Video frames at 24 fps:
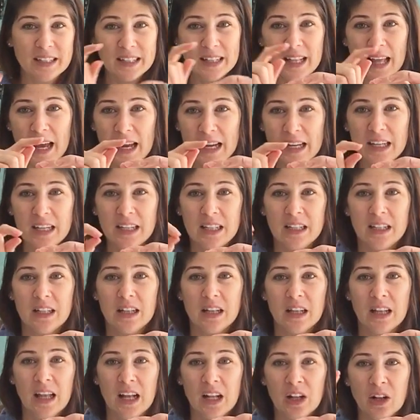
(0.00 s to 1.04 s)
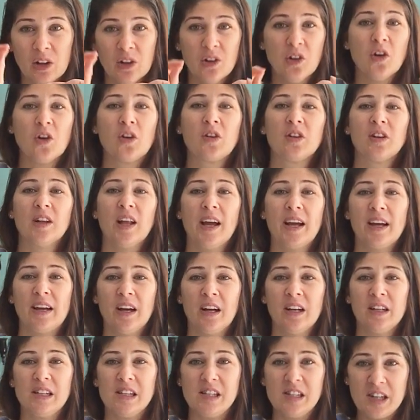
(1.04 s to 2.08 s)
like that looked like
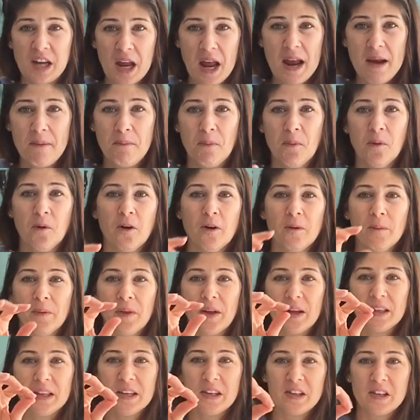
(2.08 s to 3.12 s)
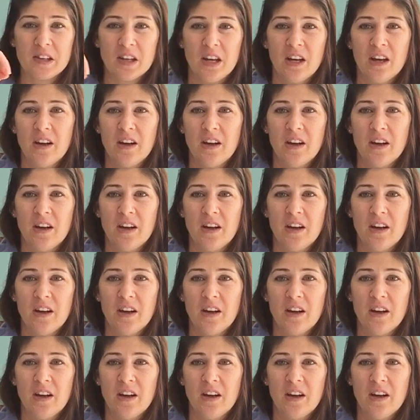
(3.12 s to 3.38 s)
a tapeworm, like this